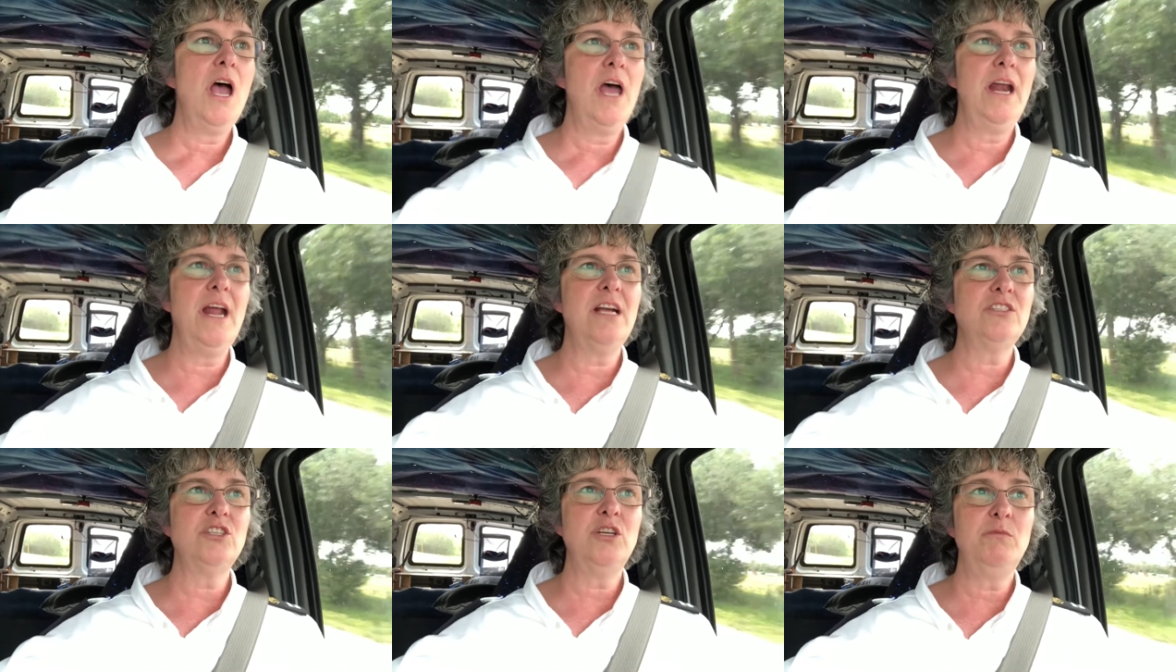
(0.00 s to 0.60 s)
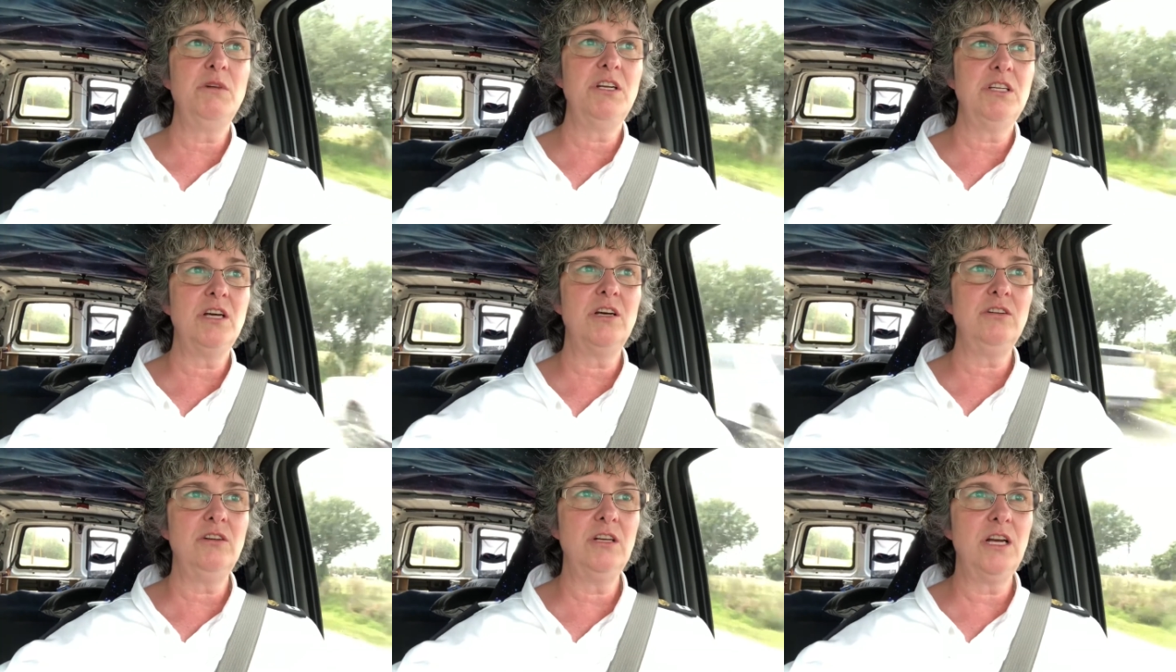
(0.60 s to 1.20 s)
And actually, my
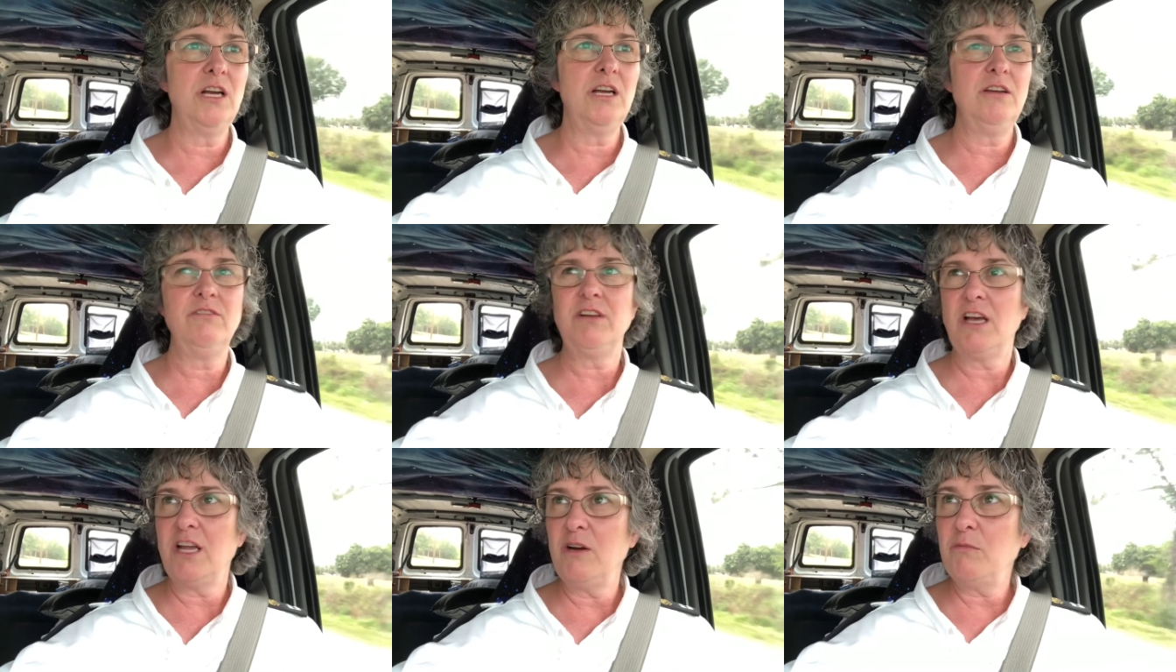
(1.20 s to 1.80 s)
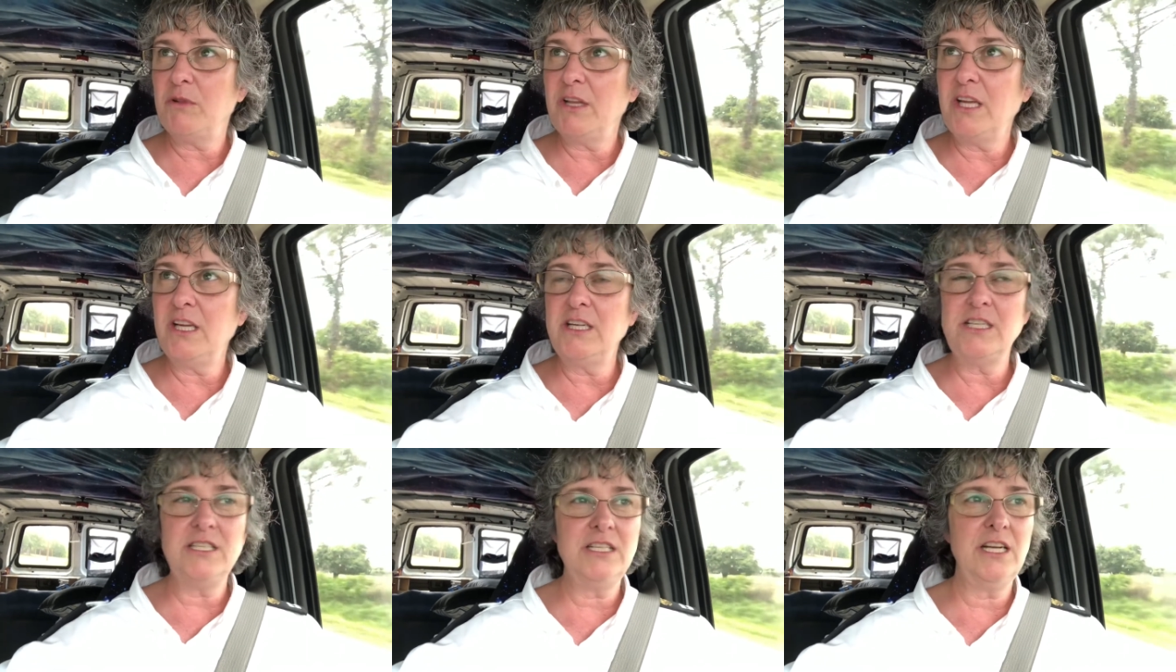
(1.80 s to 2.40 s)
daughter and I have kind of
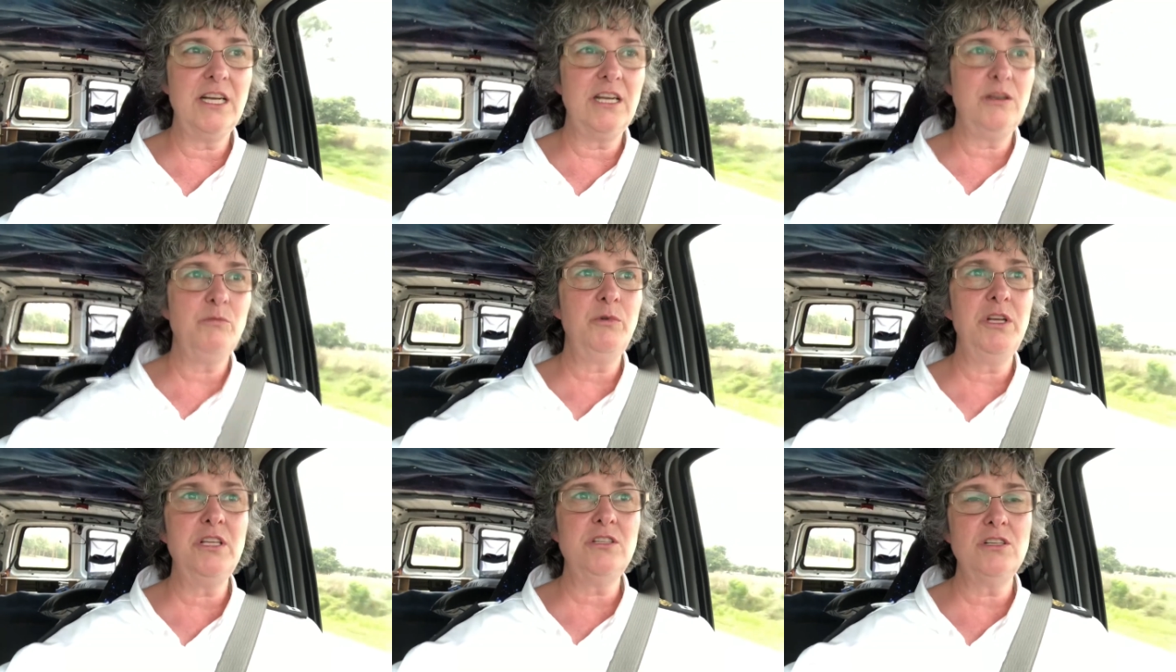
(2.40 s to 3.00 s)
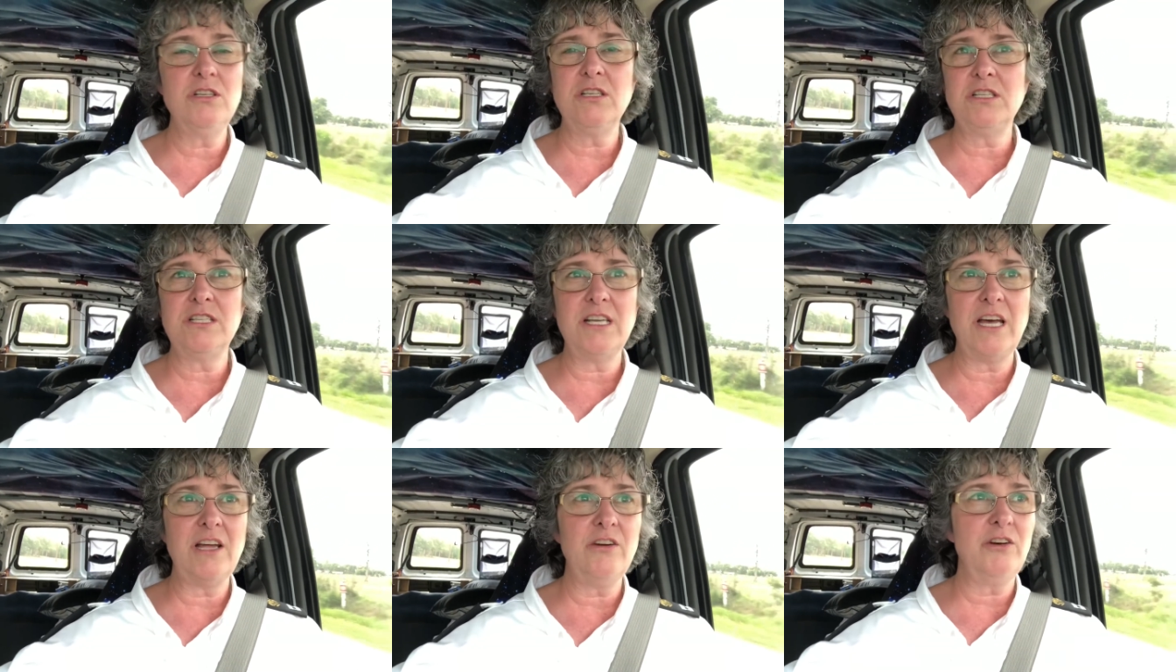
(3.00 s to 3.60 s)
planned a day. We took
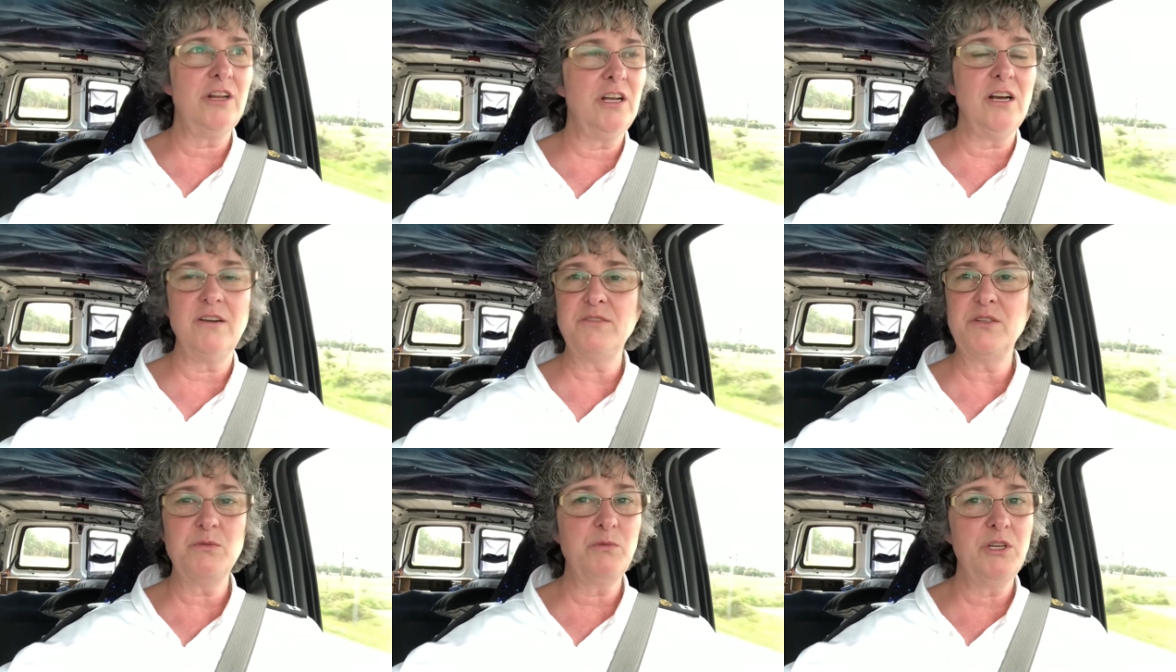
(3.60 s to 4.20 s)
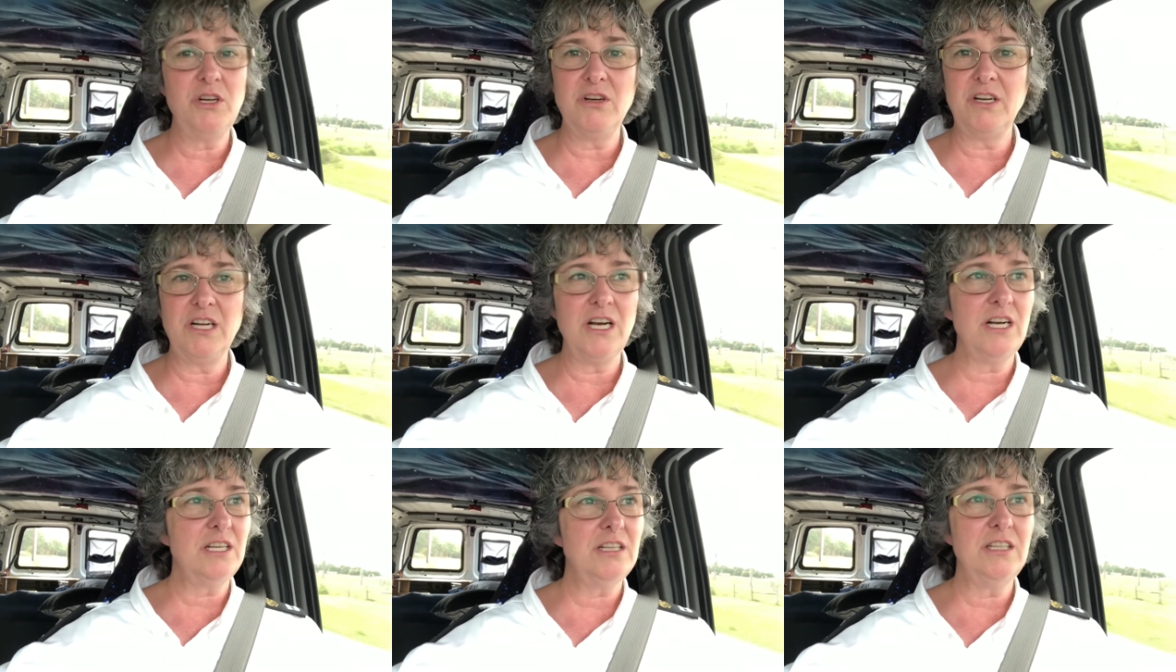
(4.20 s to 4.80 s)
Saturday off, so we are
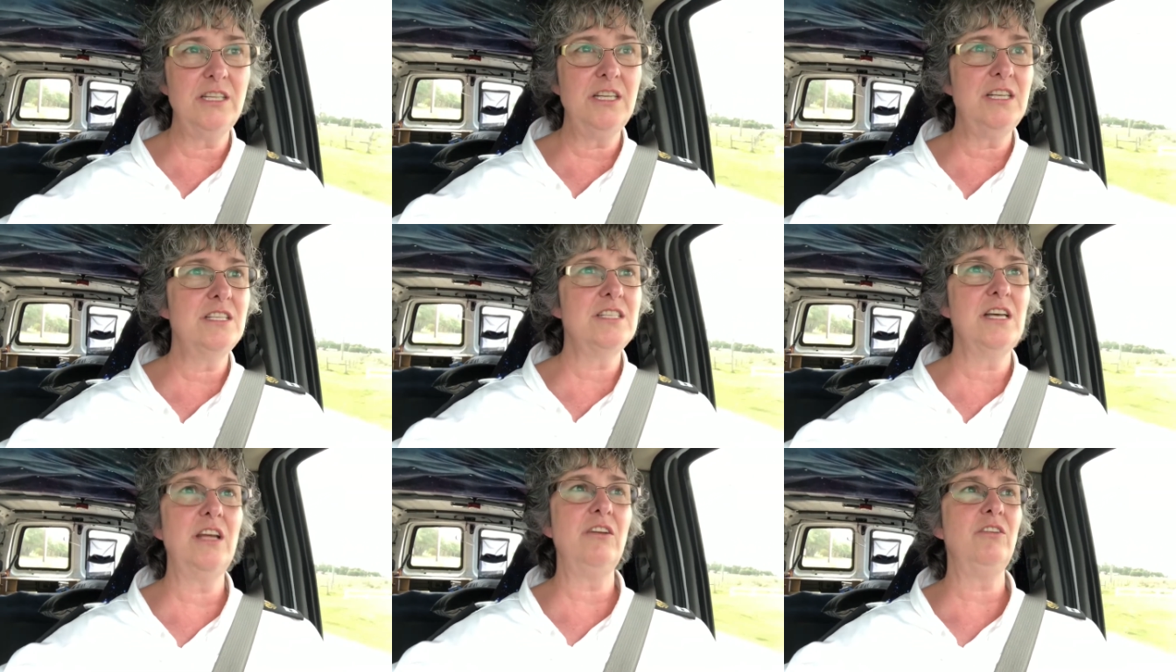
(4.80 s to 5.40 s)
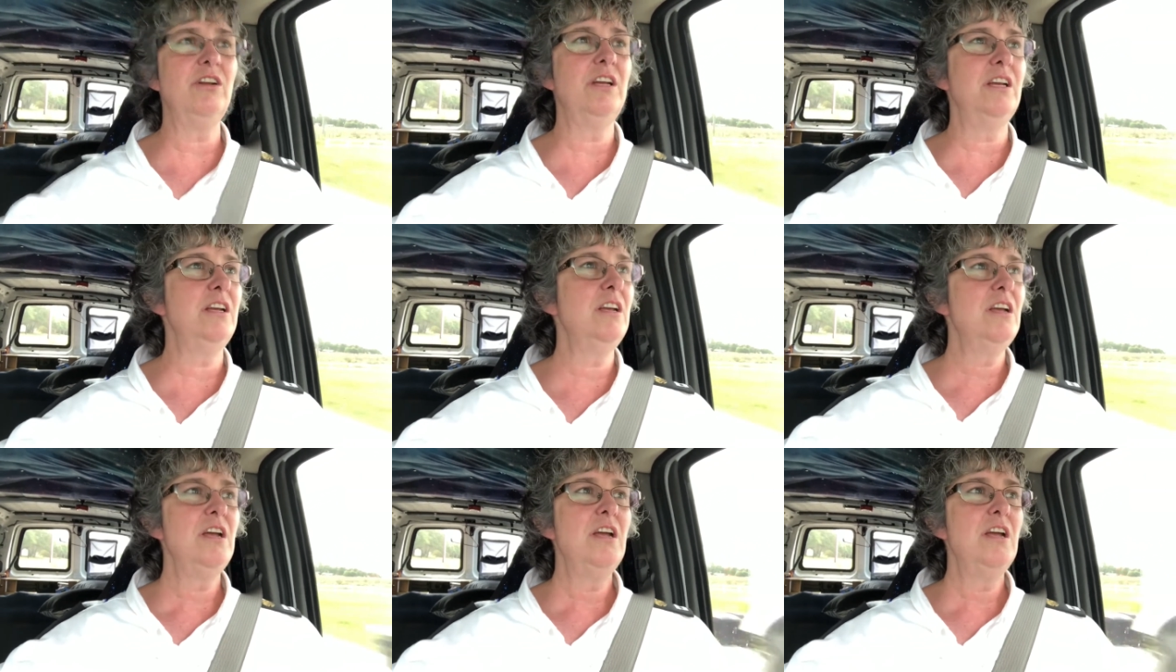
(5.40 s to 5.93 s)
not cleaning Saturday.